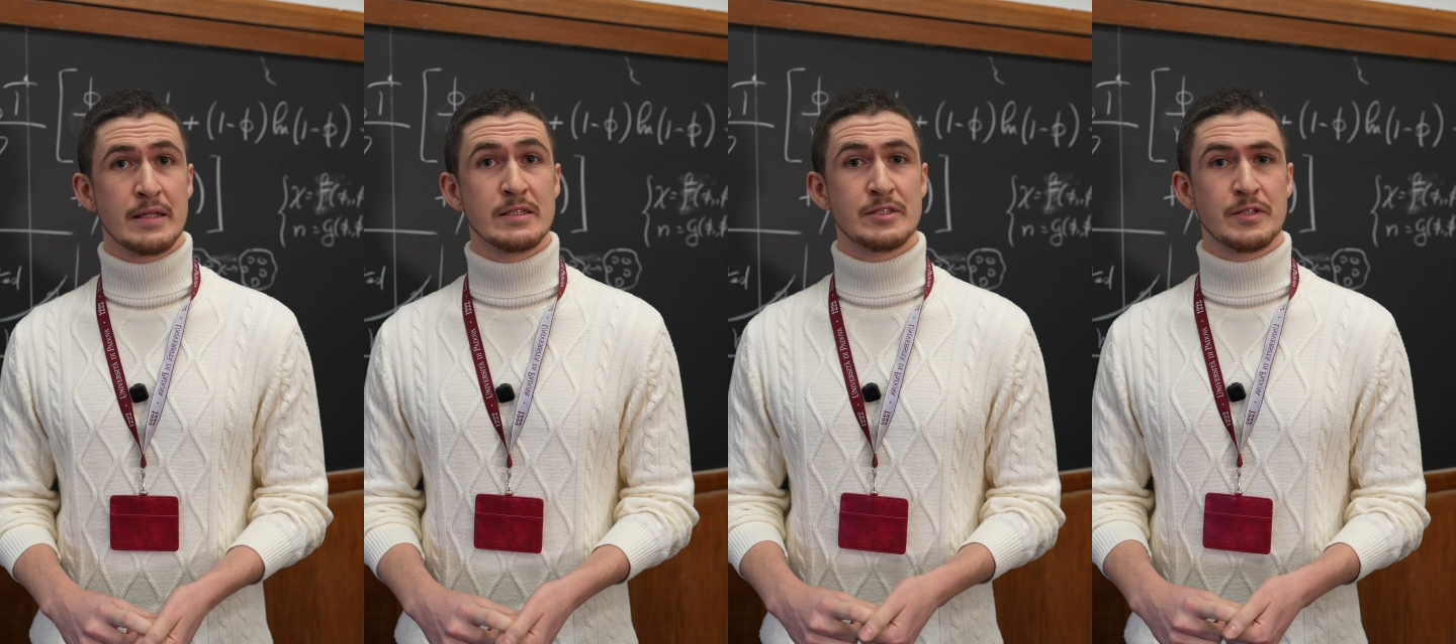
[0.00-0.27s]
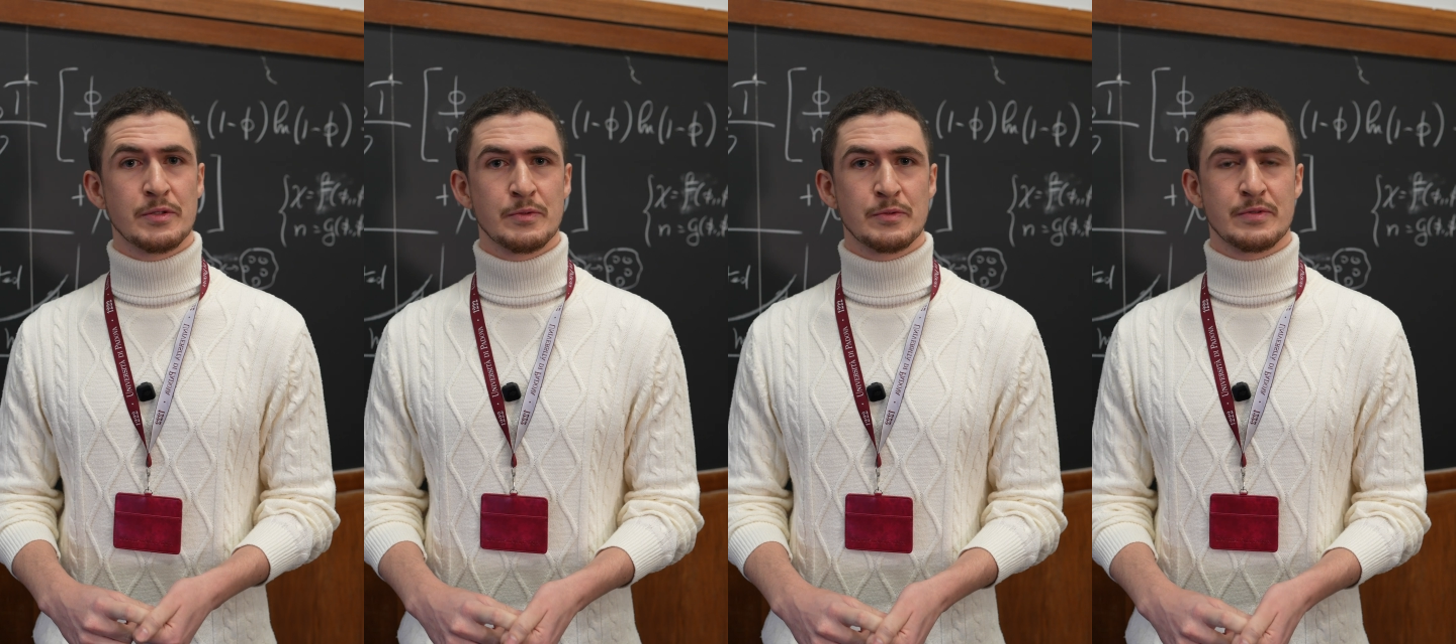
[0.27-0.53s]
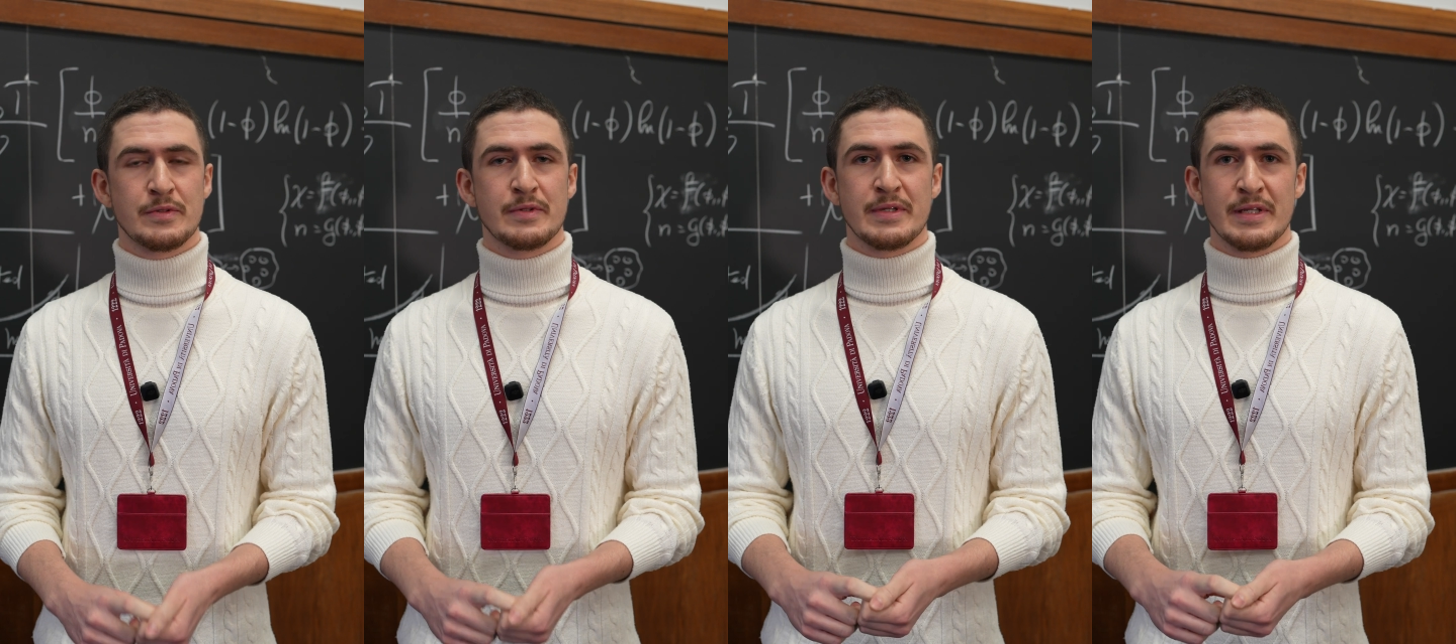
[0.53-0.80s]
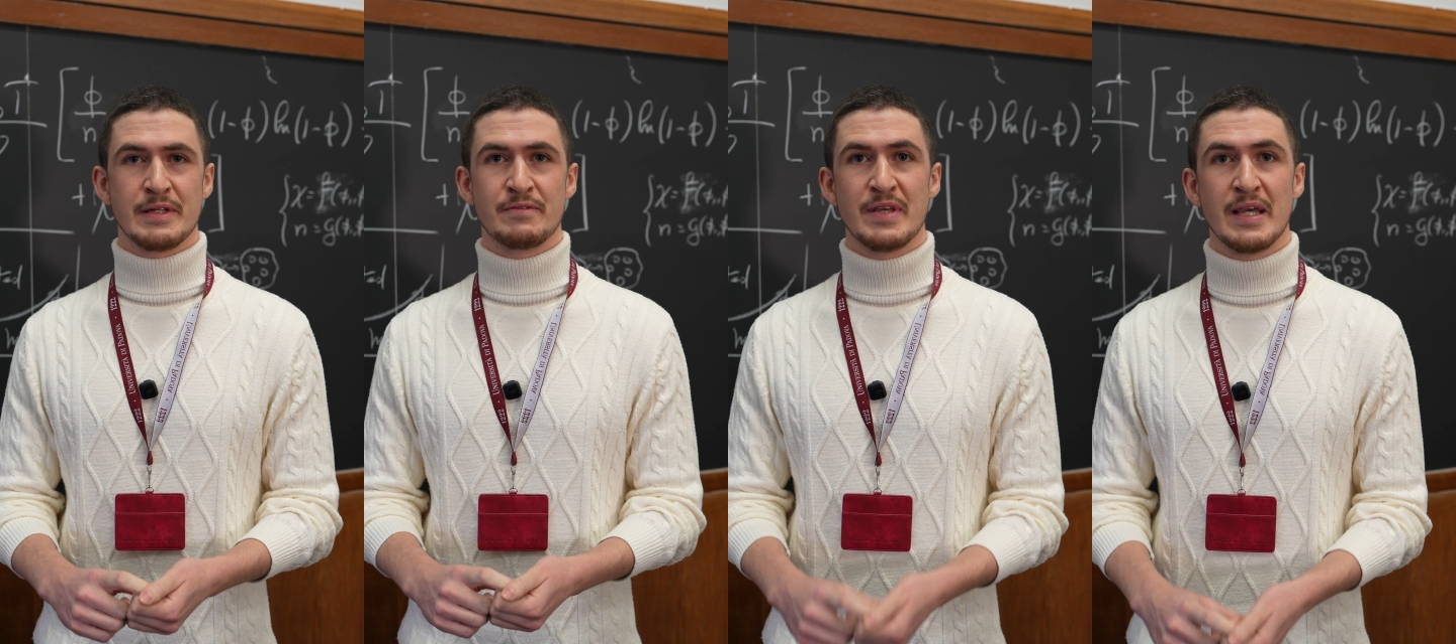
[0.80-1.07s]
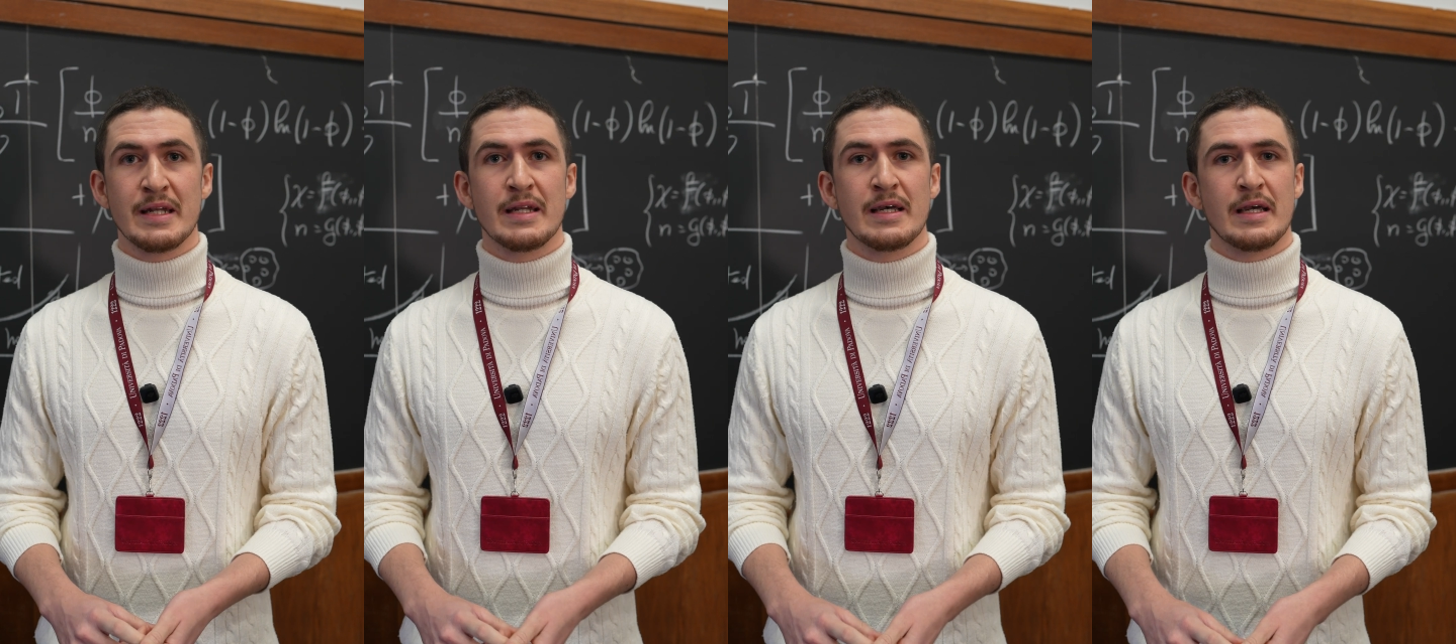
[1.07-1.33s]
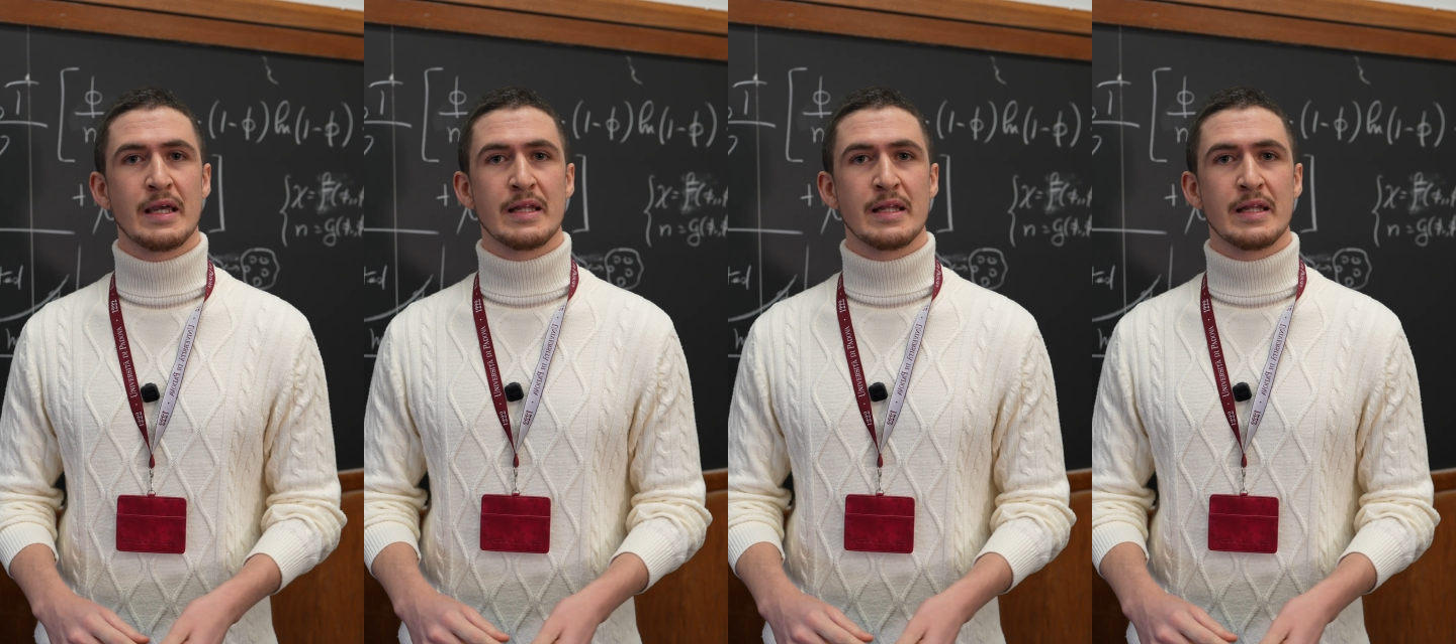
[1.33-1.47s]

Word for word: Institute in Vienna